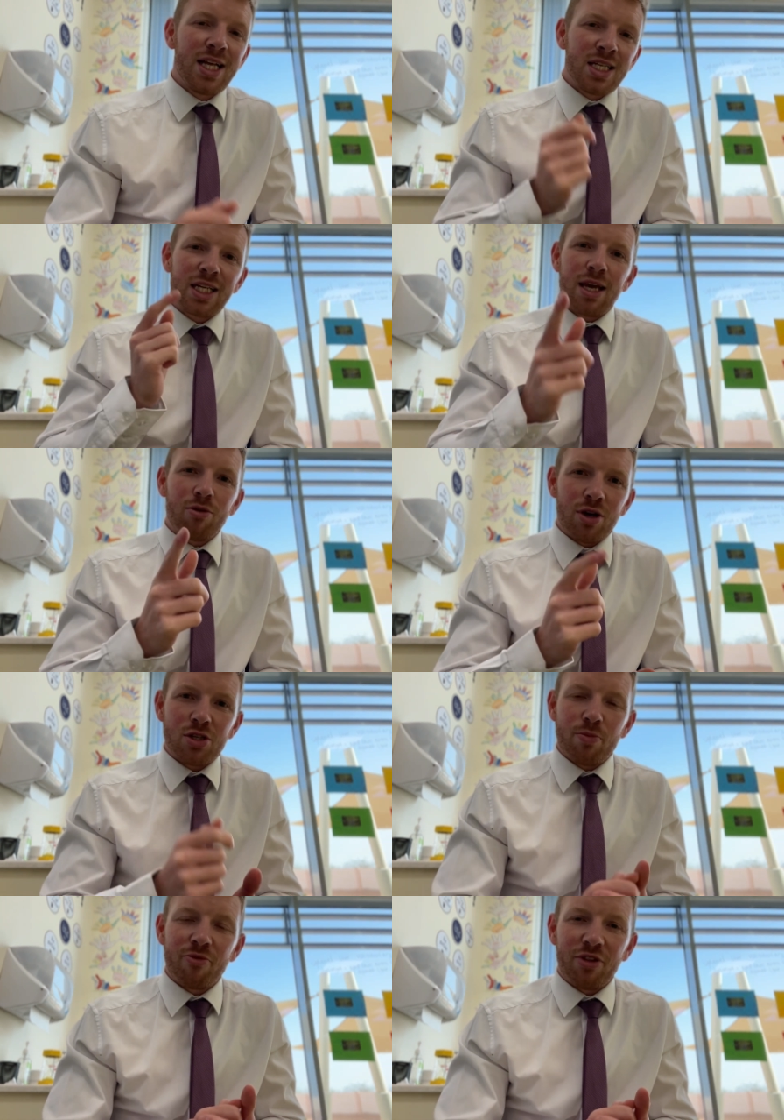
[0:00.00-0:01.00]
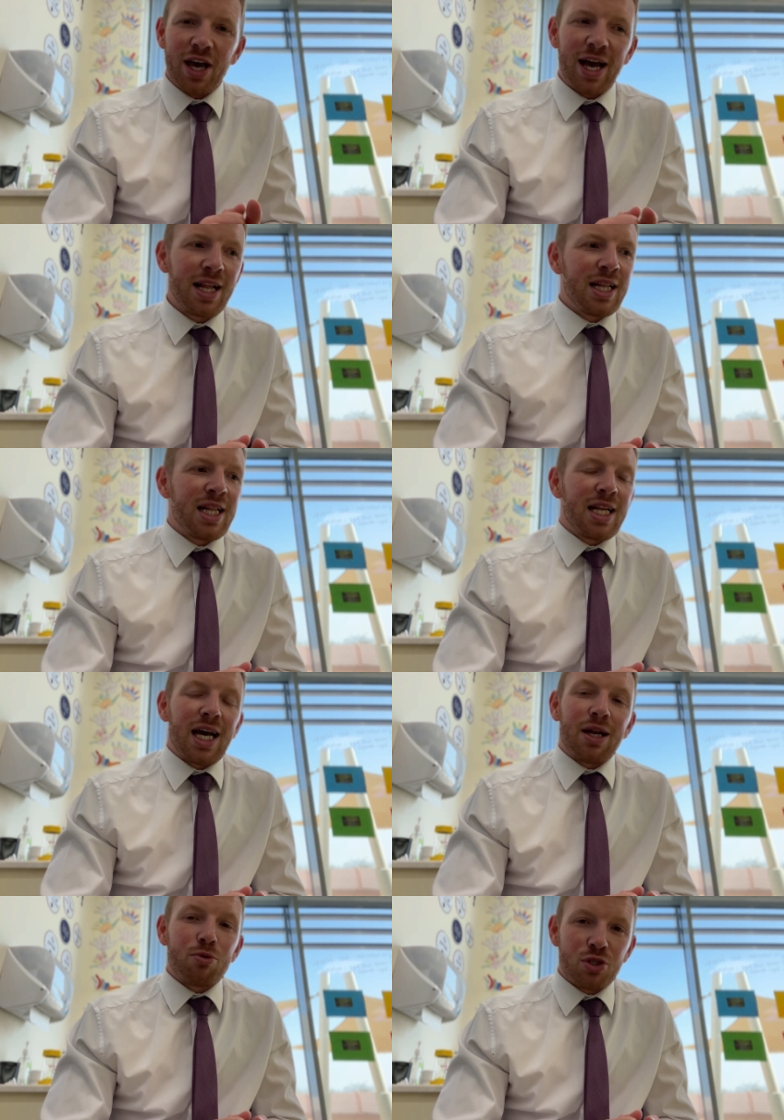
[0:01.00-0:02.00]
So keep your eyes open for that
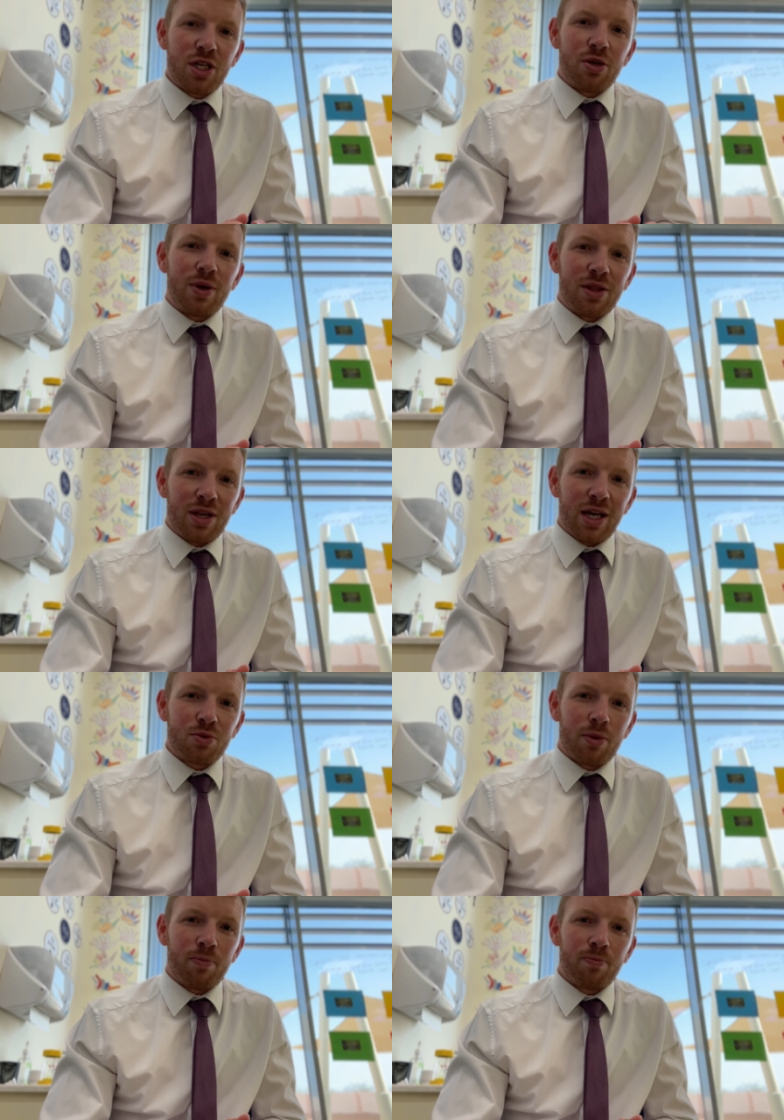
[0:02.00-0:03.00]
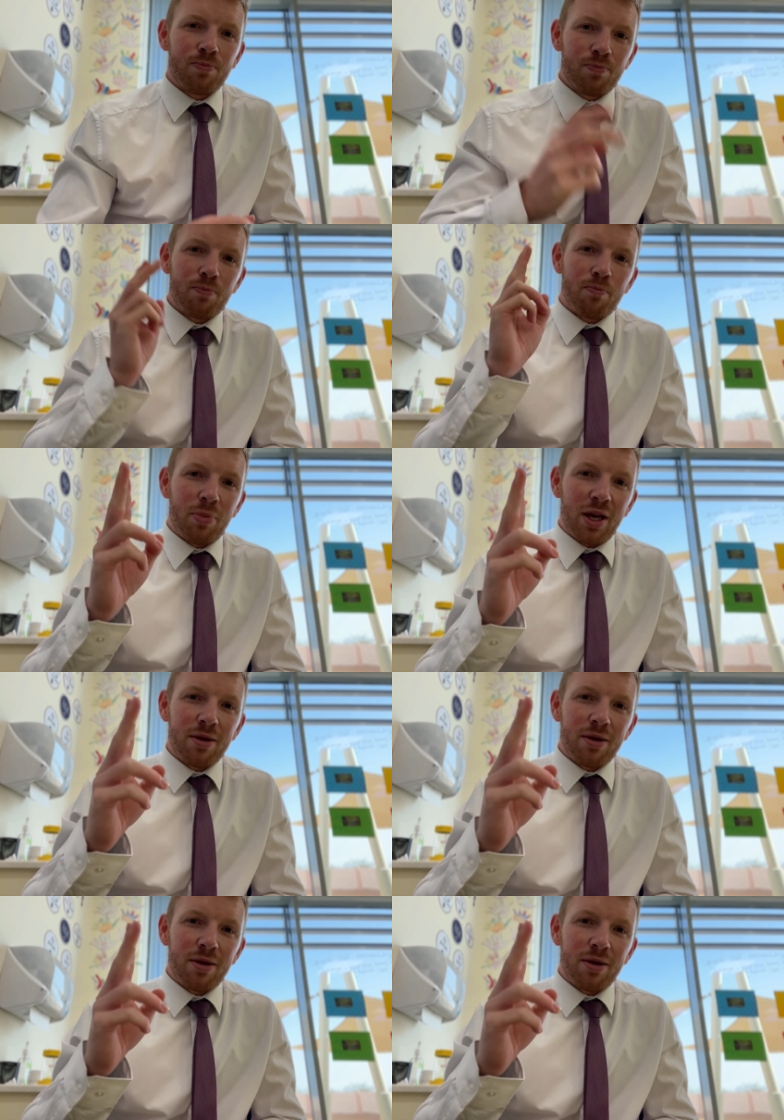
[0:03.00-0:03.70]
and I will see you in the next one. Bye.